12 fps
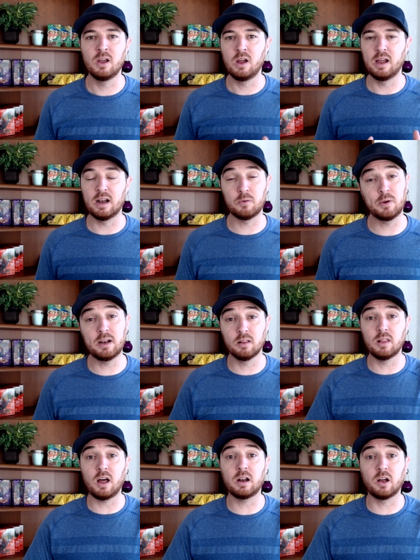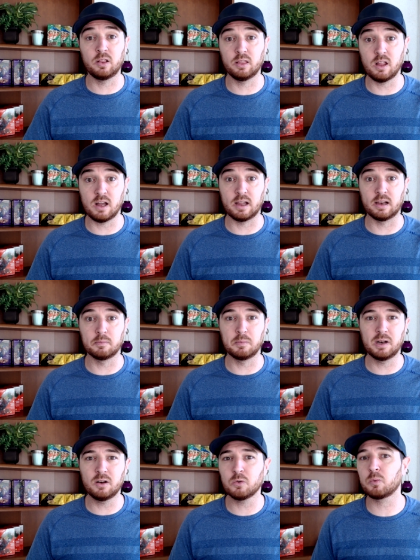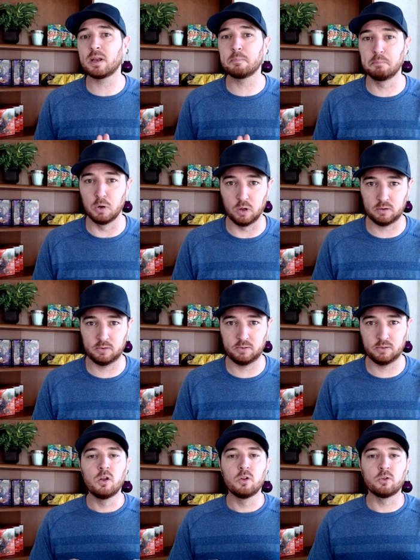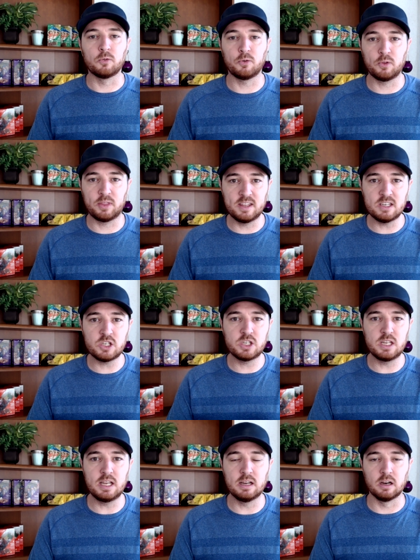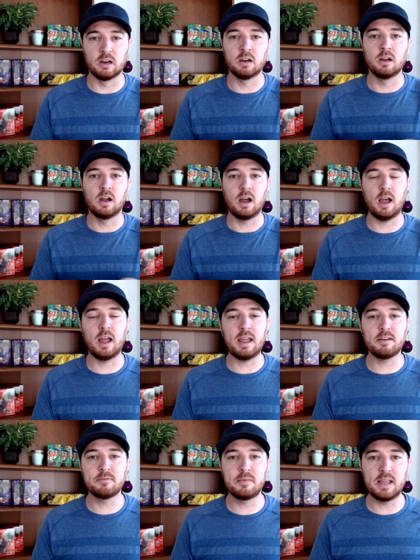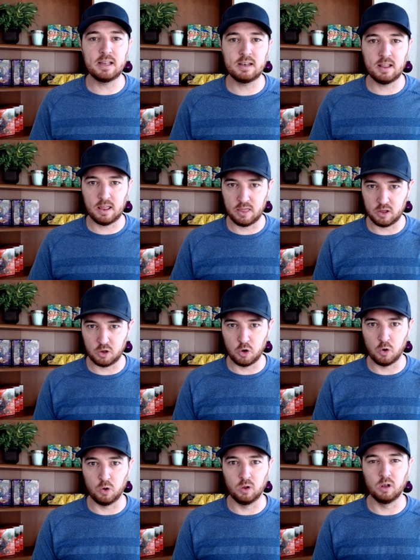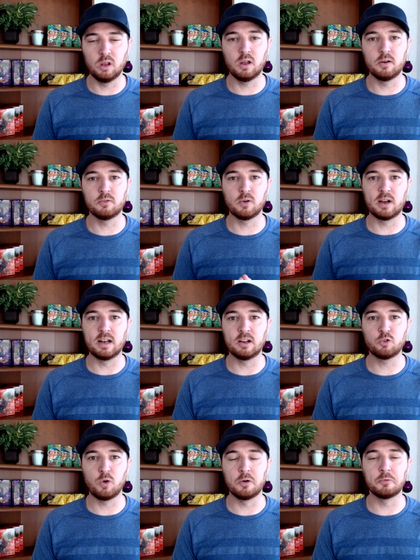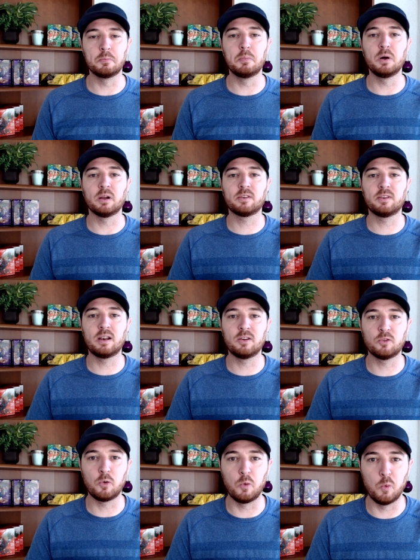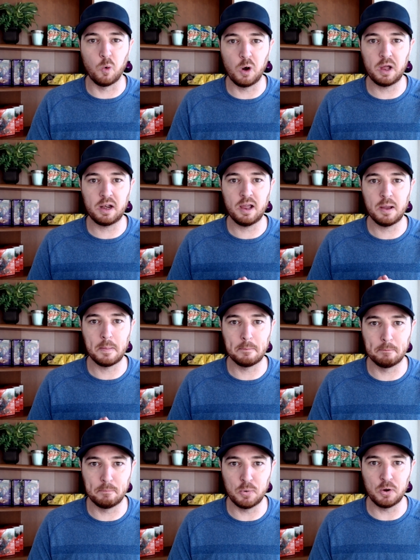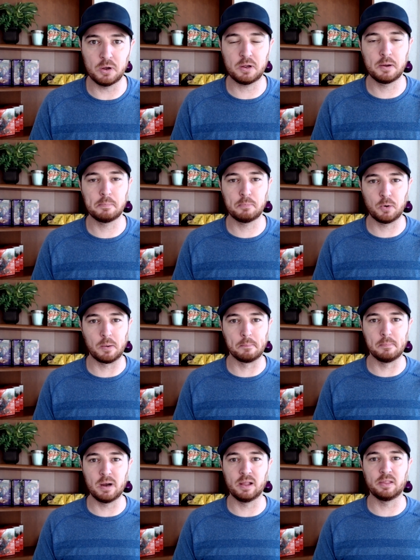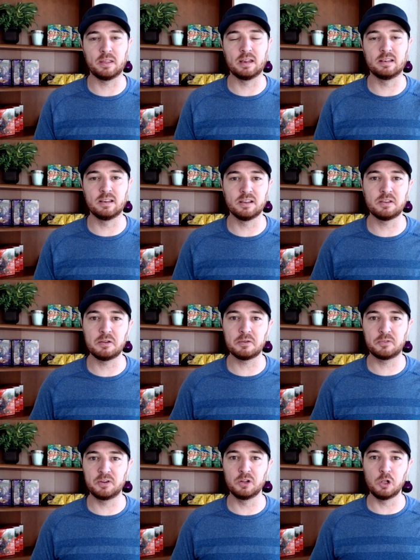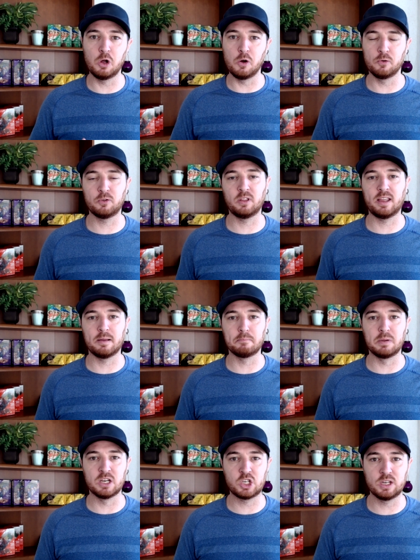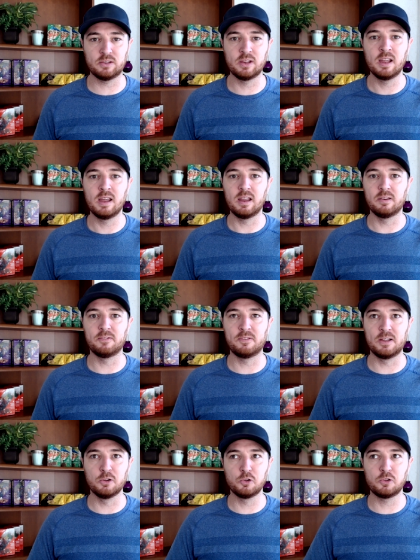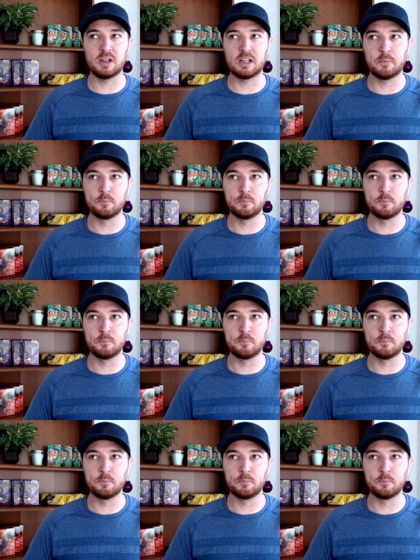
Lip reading: and I read a lot online, but I don't read books. So for this year, I have made the goal of reading 12 books. That is one book per month. It doesn't feel overly ambitious. It feels like